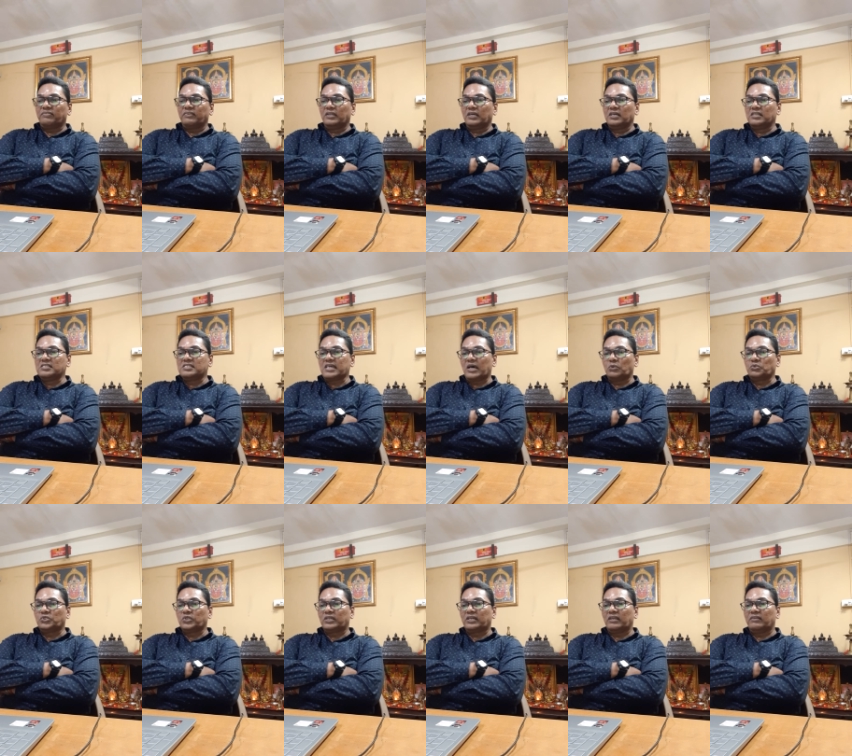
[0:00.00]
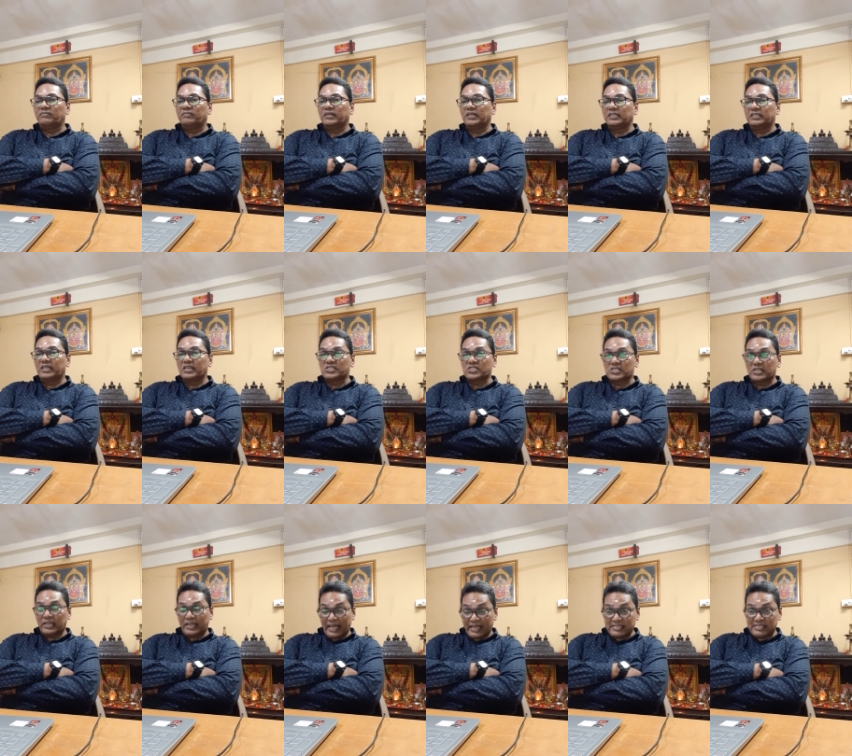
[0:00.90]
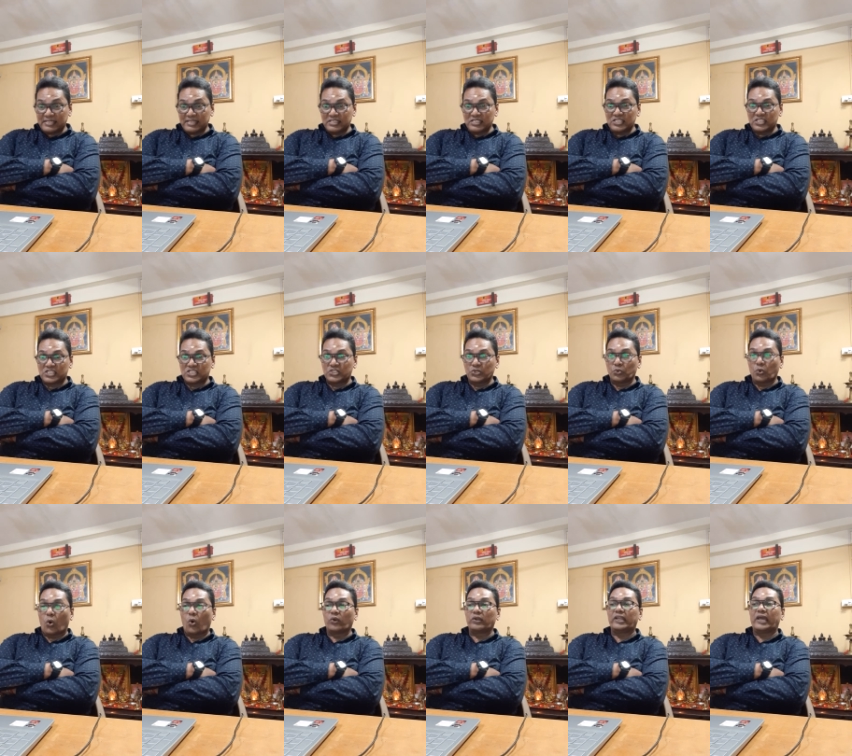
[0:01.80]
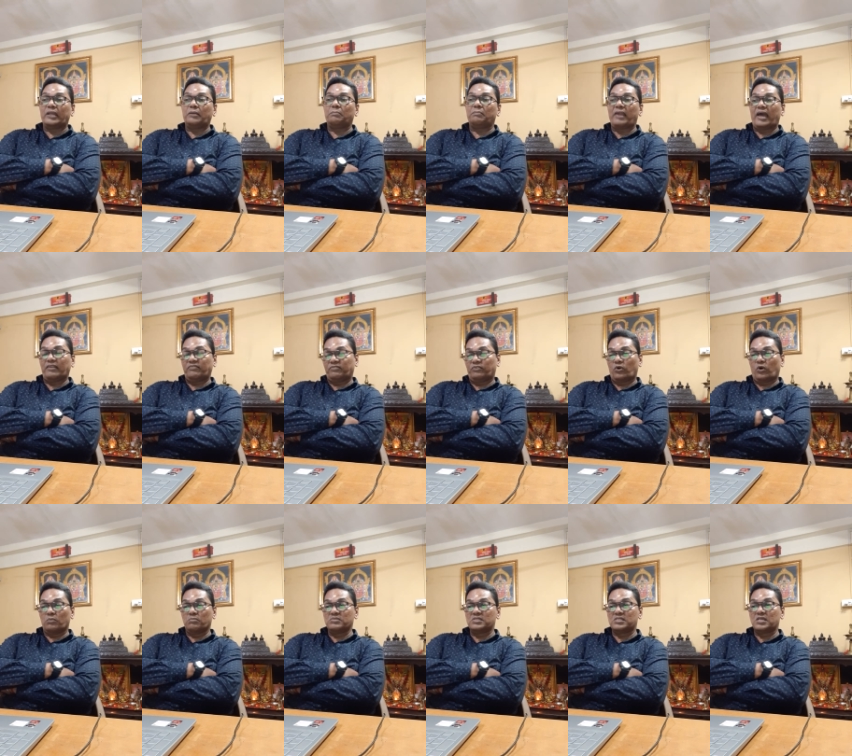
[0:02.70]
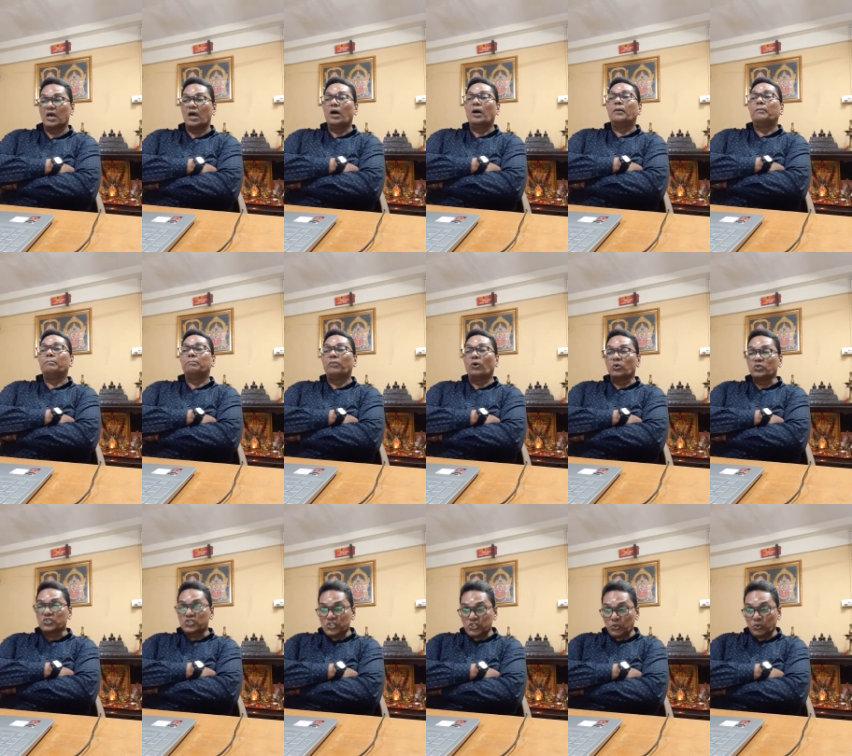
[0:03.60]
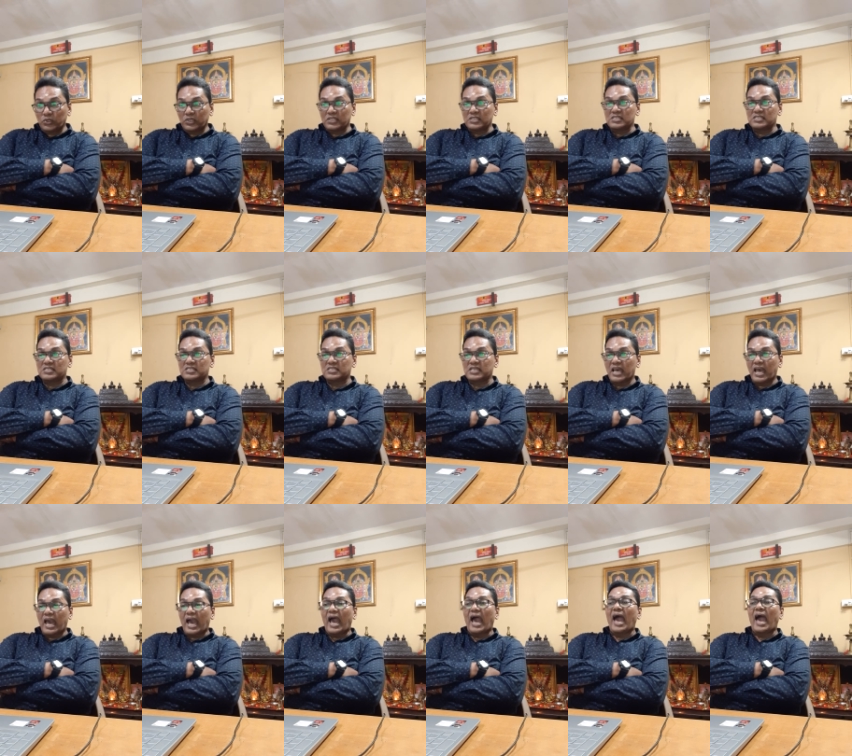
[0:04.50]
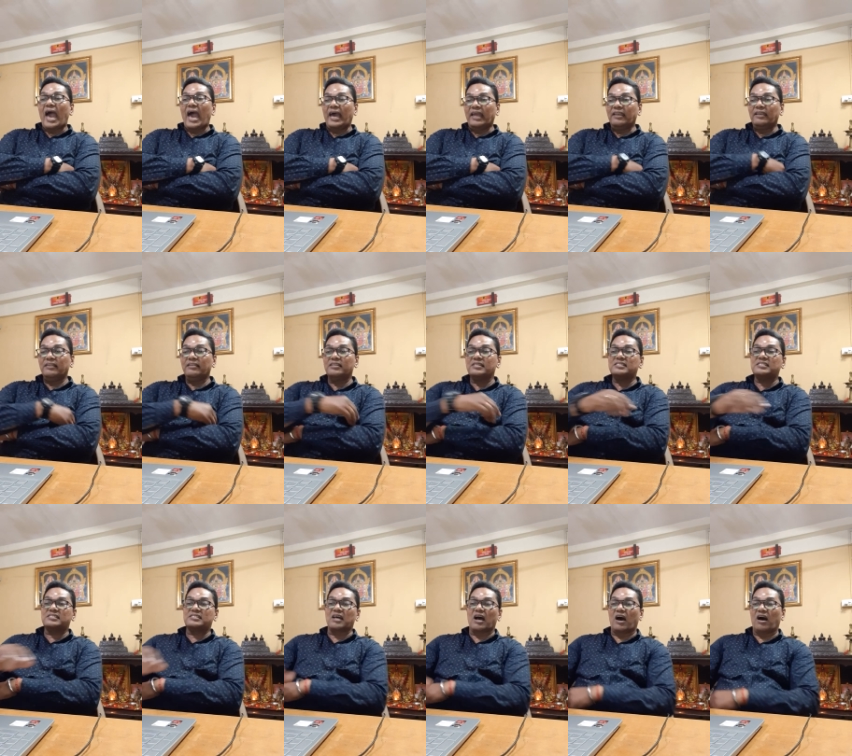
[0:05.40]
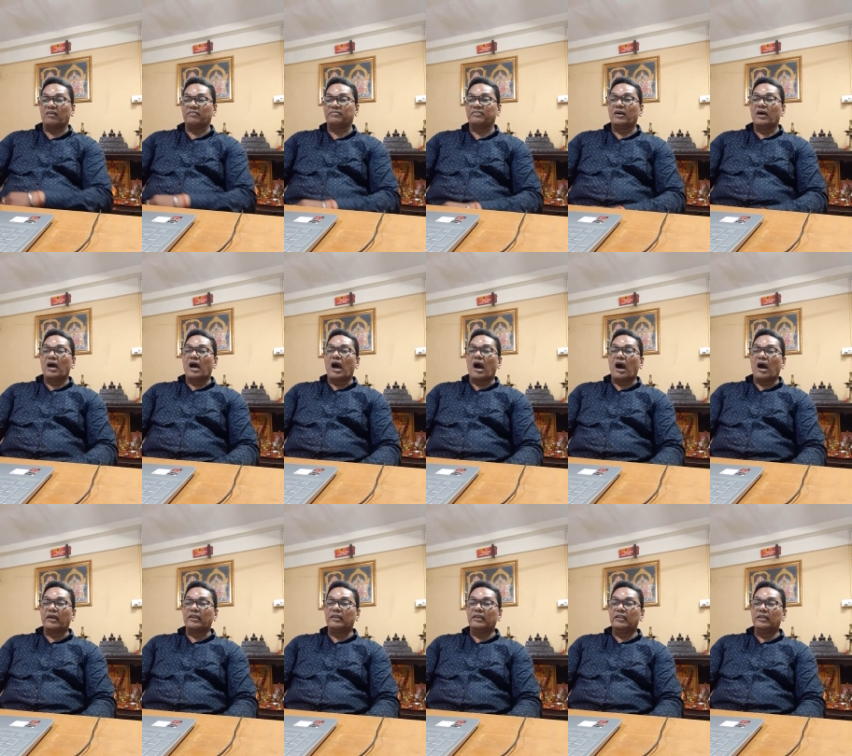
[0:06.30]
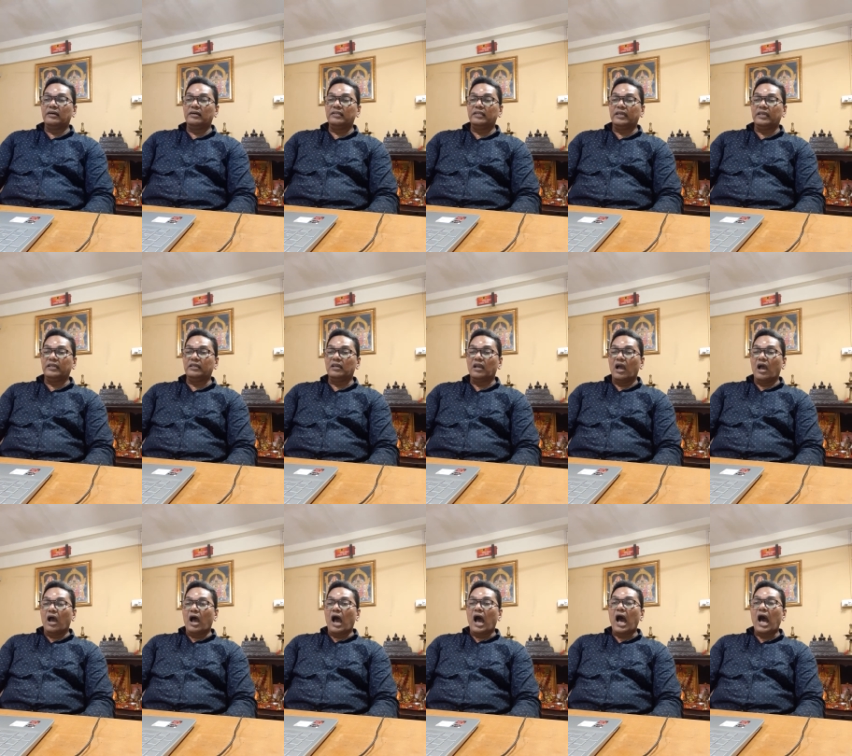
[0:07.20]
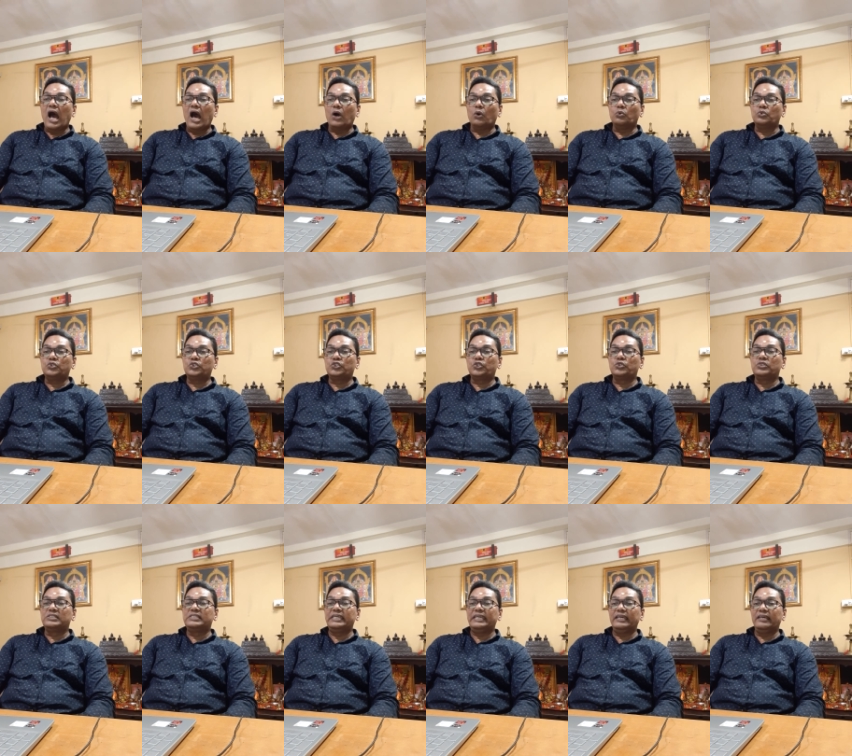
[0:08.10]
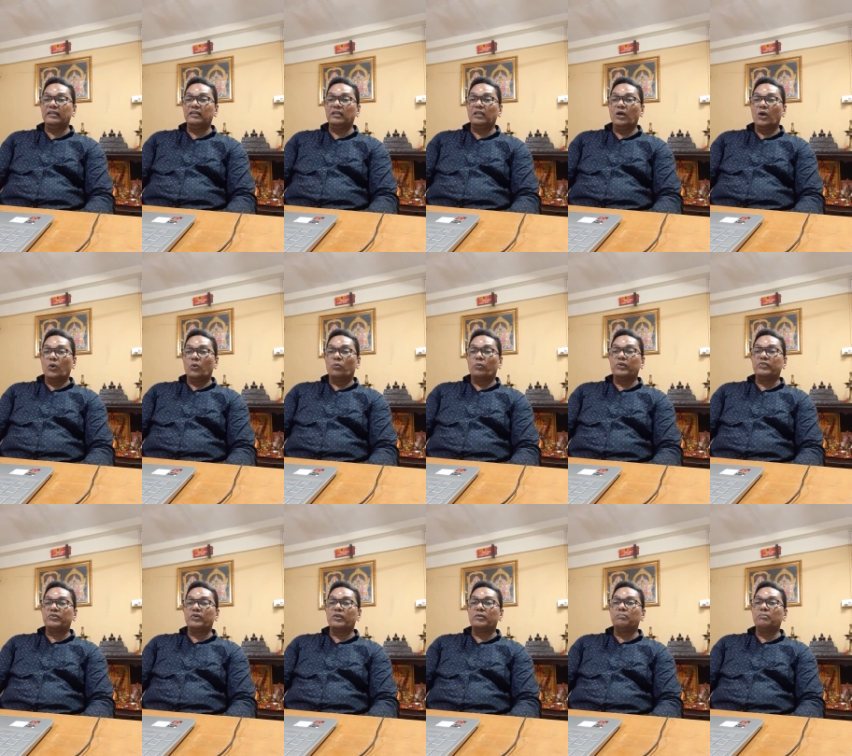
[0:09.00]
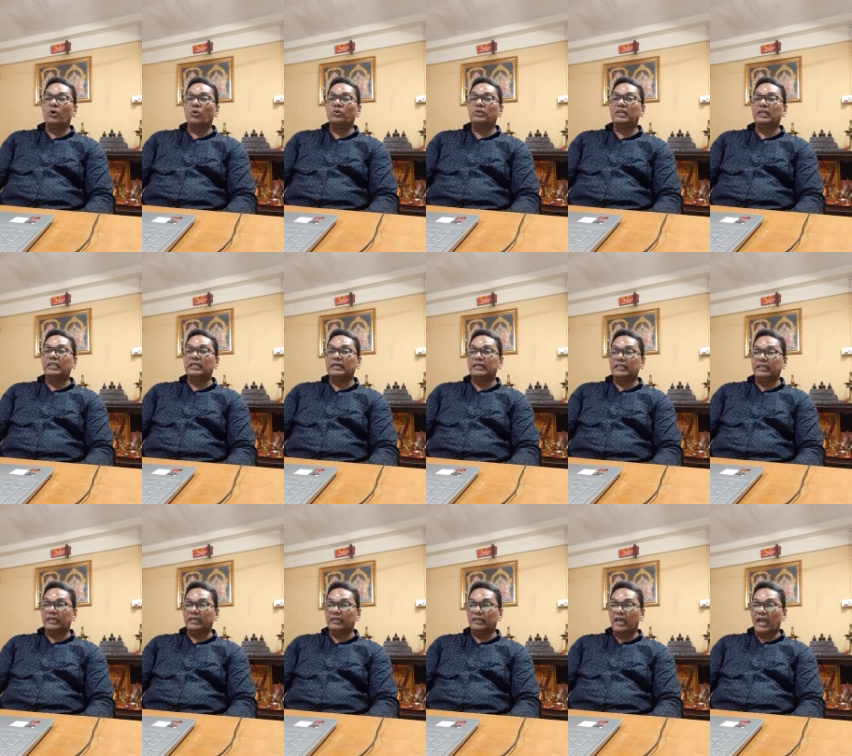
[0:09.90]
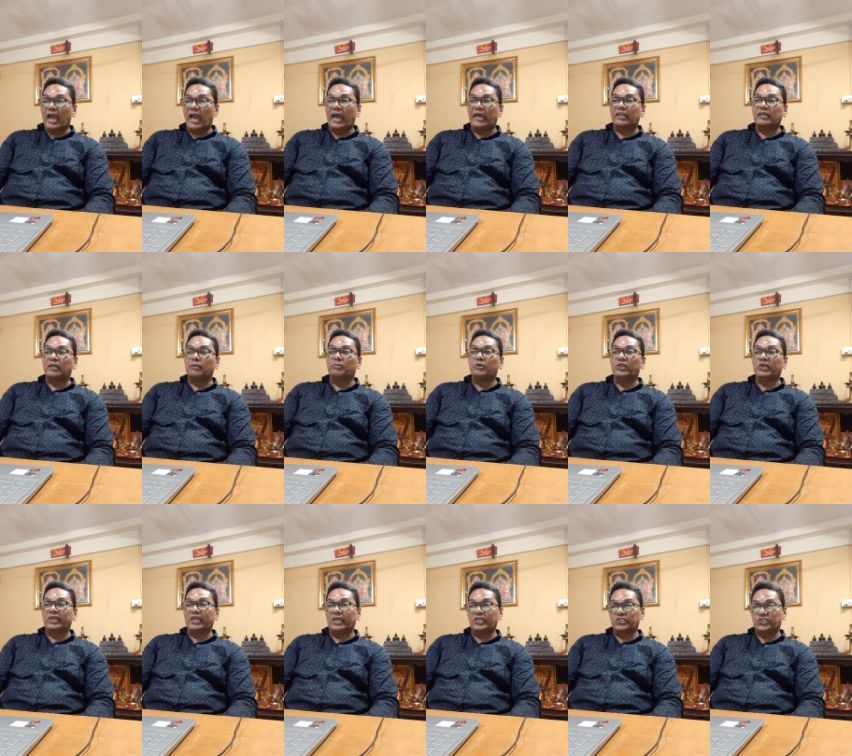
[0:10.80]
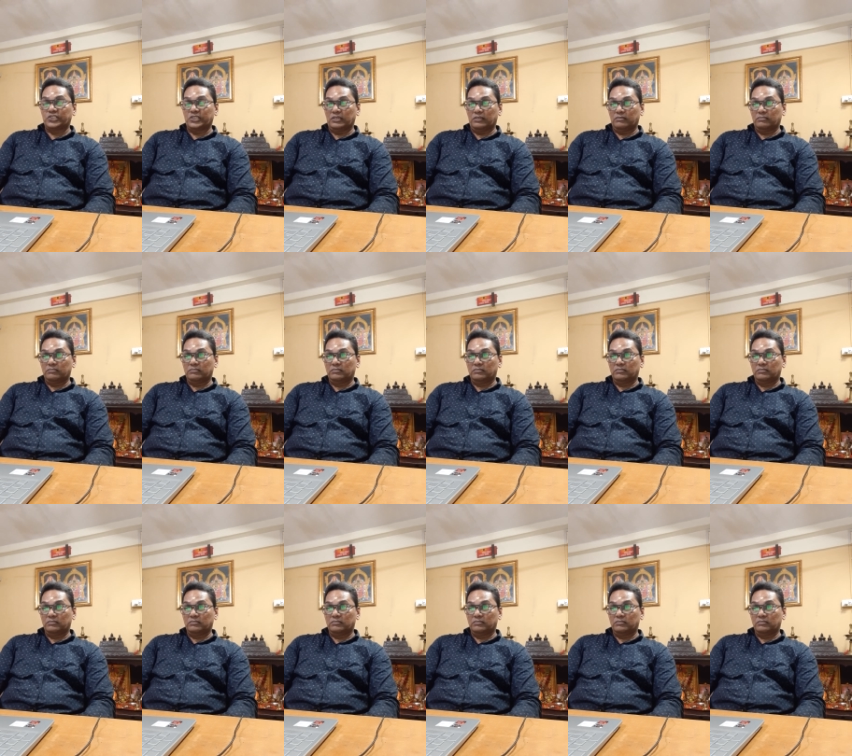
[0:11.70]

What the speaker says: learns how to convert their lessons to online platforms, both students and the staff are learning how to deal with remote learning and communication.